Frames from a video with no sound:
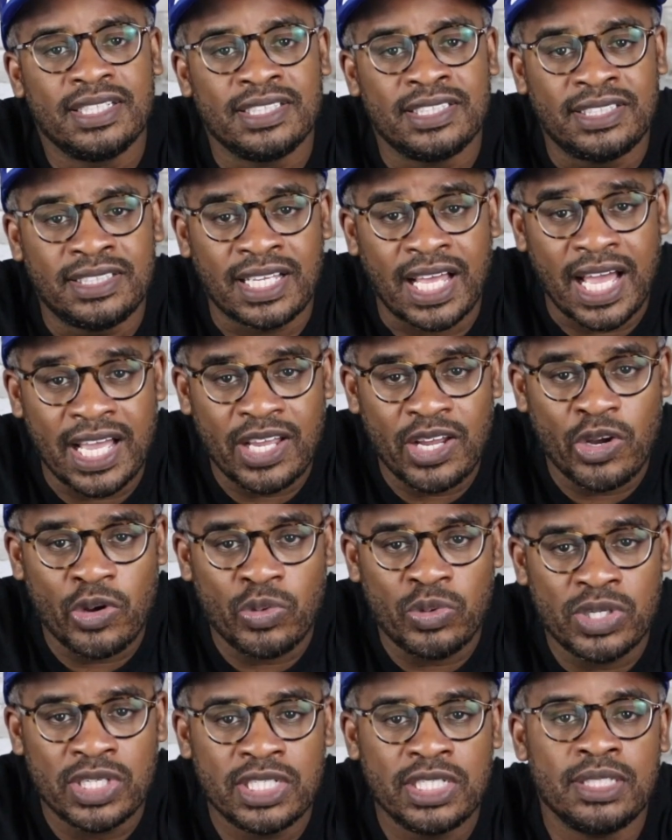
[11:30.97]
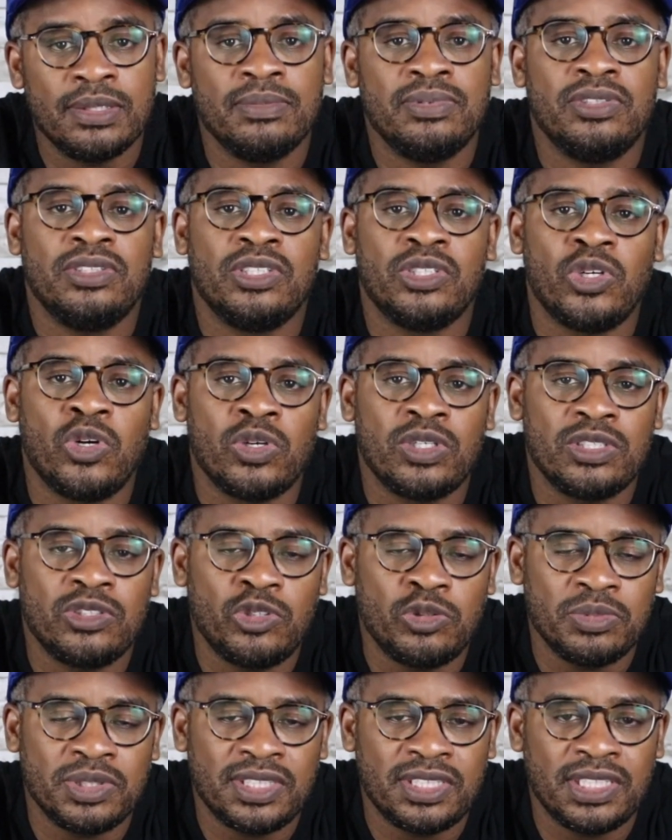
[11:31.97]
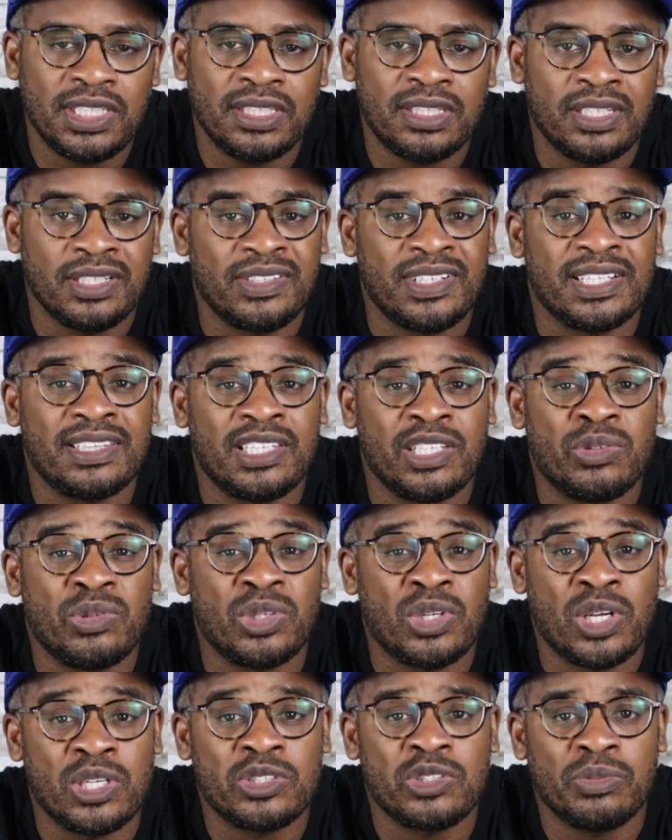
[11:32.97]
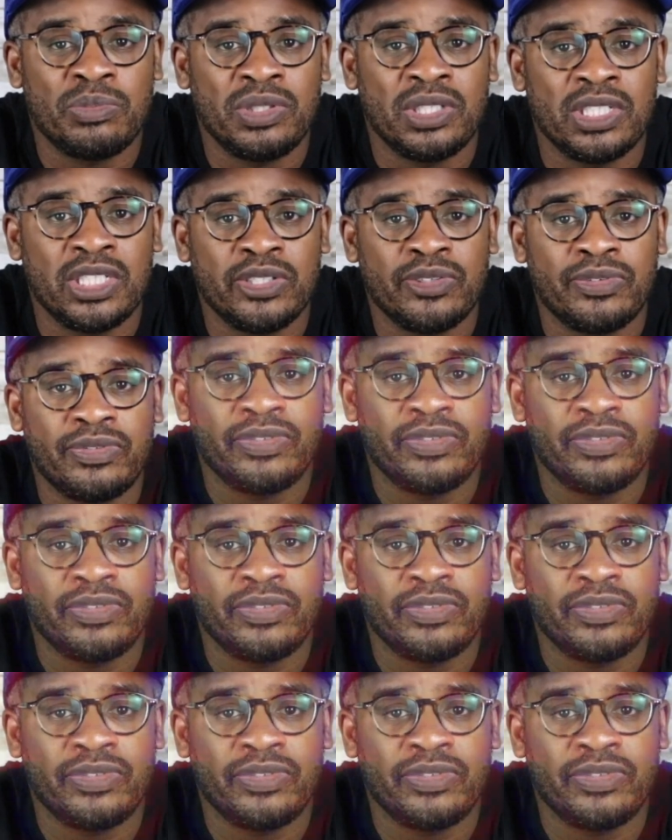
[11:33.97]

Ziaire Williams to the Oklahoma City Thunder I think would also be a good